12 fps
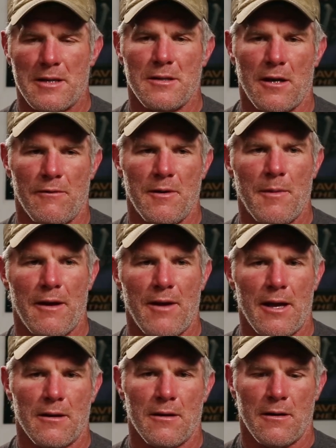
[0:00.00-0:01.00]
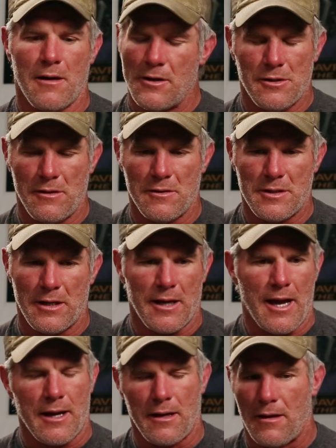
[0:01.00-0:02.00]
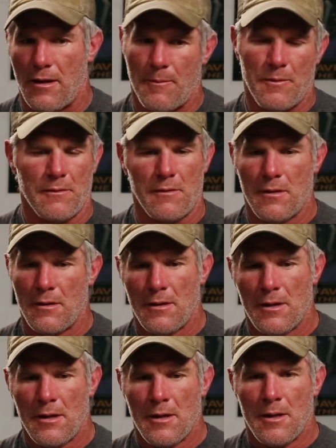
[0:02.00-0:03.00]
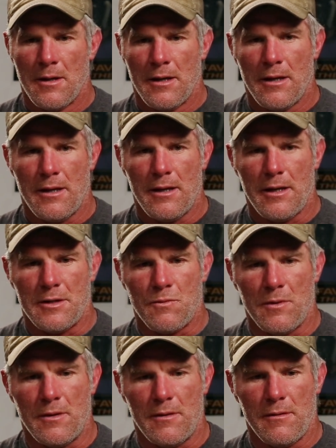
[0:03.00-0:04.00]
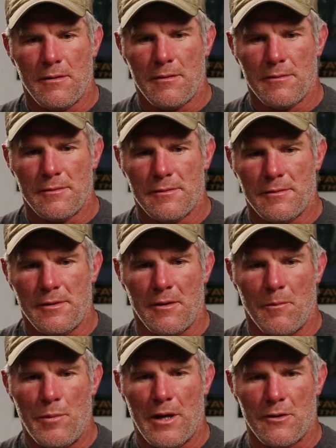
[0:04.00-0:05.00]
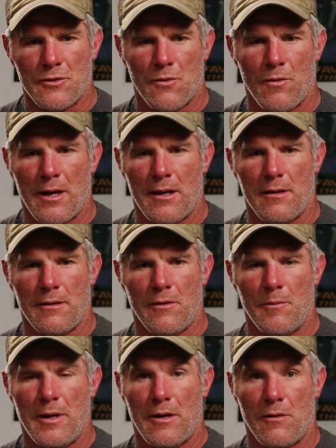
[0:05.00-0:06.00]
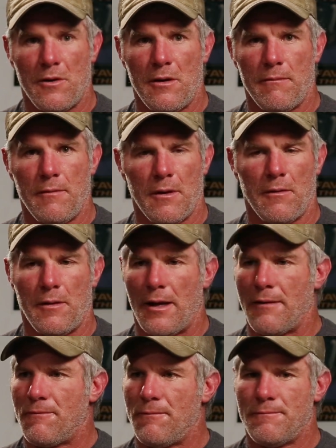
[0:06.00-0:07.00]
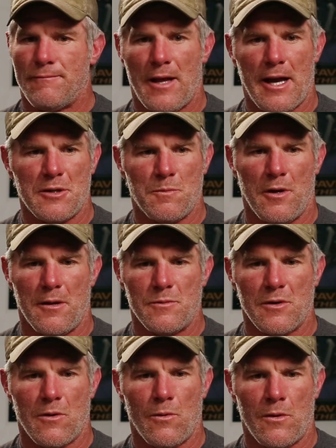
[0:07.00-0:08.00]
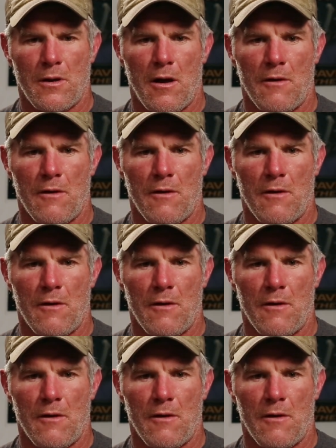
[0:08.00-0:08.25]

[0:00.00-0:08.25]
myself, he may have had a concussion. You'll see a guy get up, and it's when, you know, bells are ringing a little bit, or you know, like flash bulbs are going